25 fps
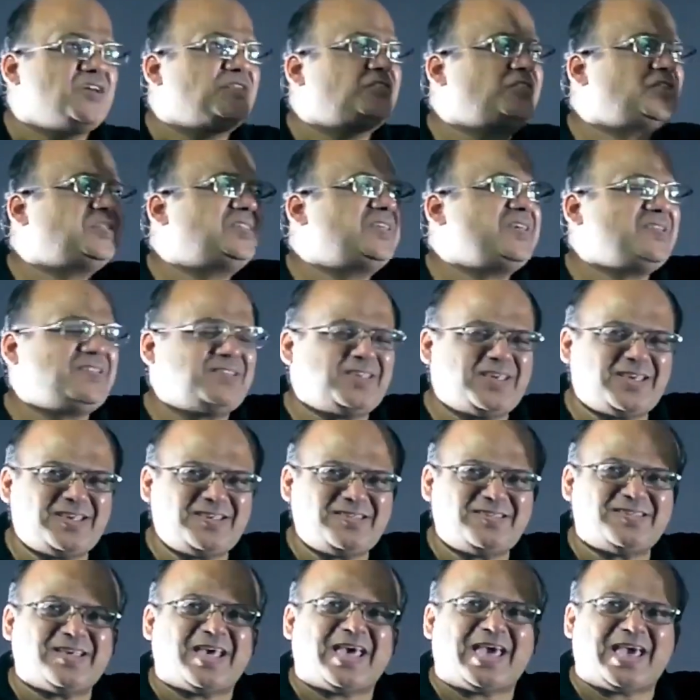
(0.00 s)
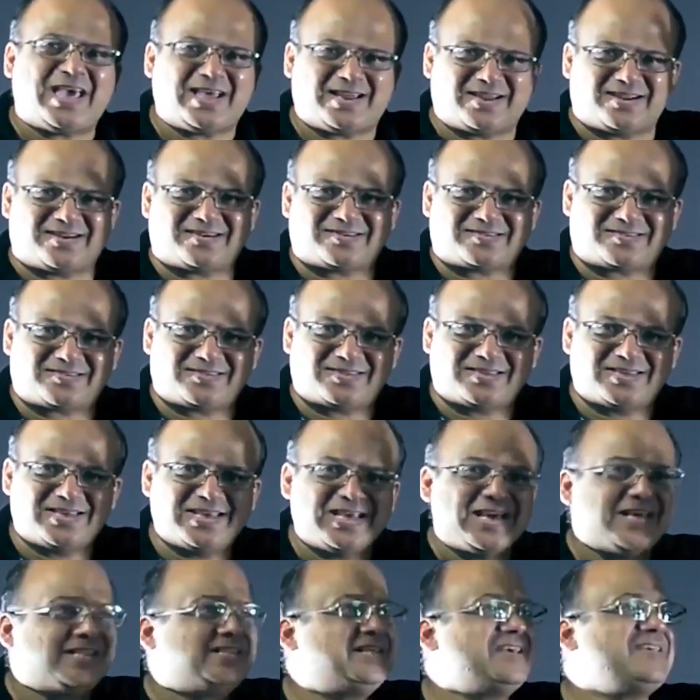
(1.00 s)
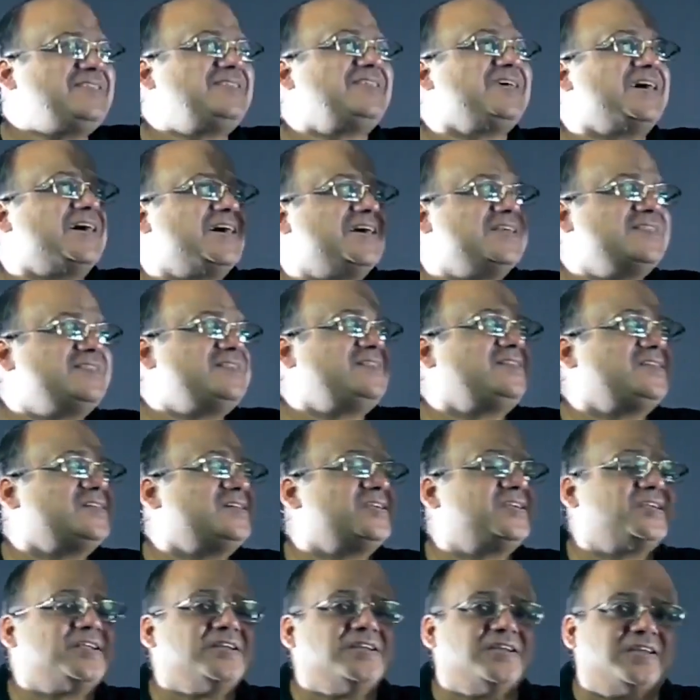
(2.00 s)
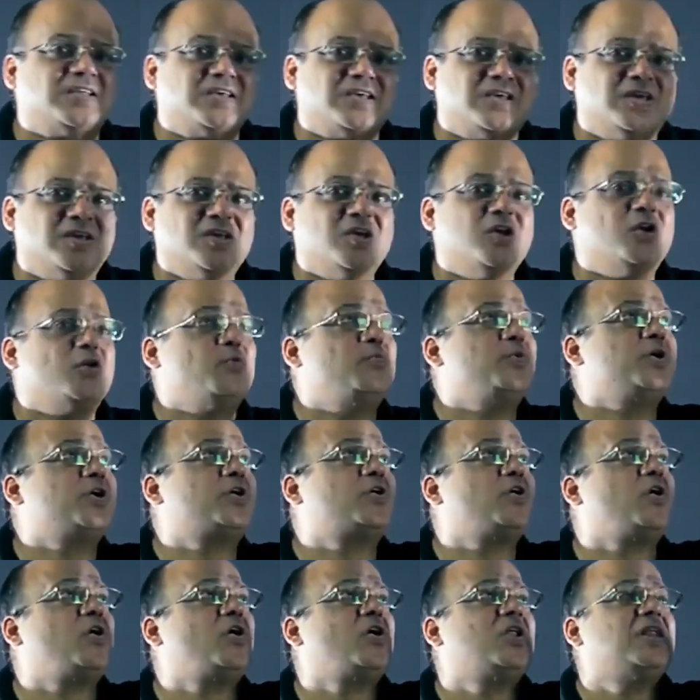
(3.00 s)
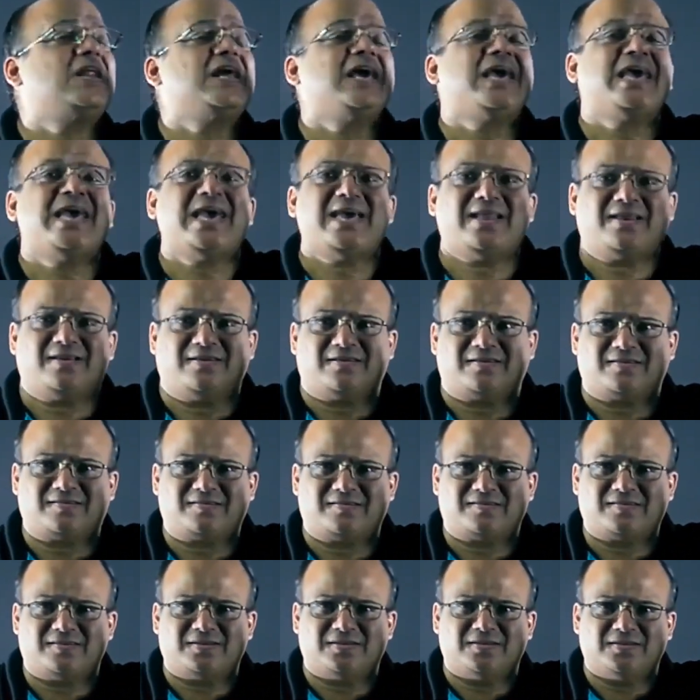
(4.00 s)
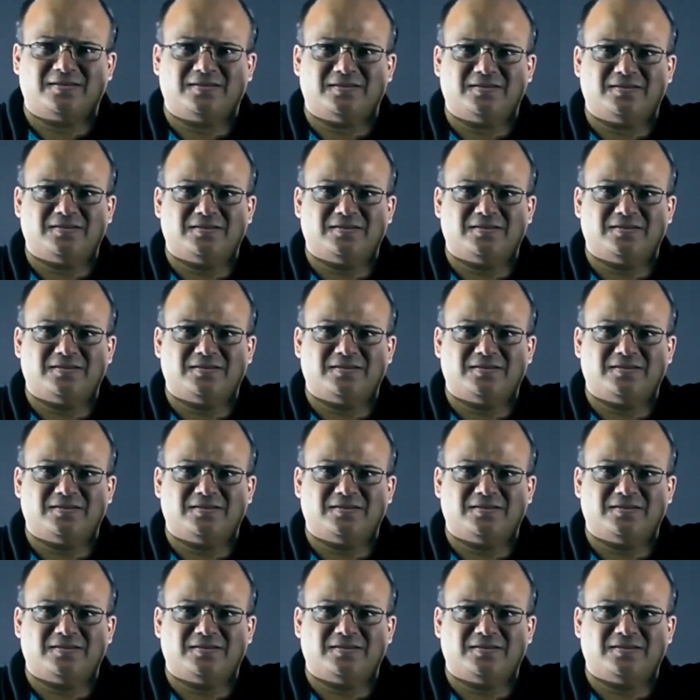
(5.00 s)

So this is errors. This uncertainty we call errors.